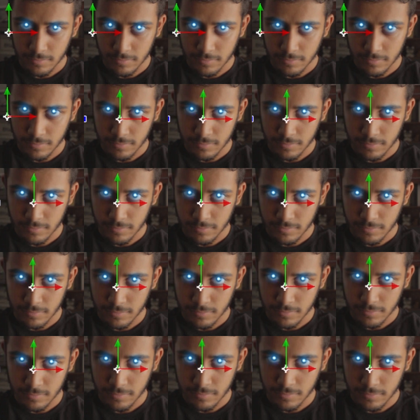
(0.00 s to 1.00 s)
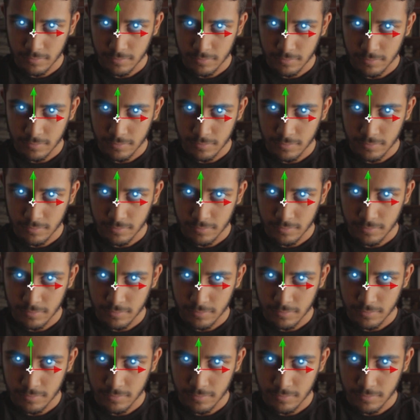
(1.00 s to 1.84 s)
No one is speaking in this clip.